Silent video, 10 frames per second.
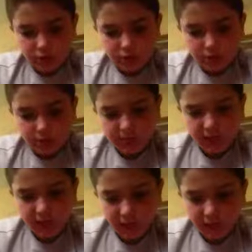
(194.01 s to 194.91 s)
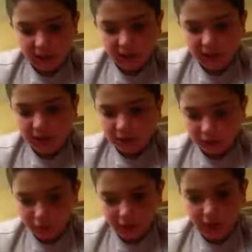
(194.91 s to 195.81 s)
or German flag. I
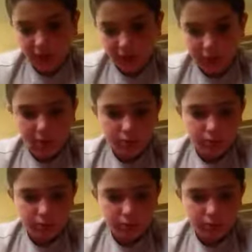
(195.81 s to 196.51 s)
do not know.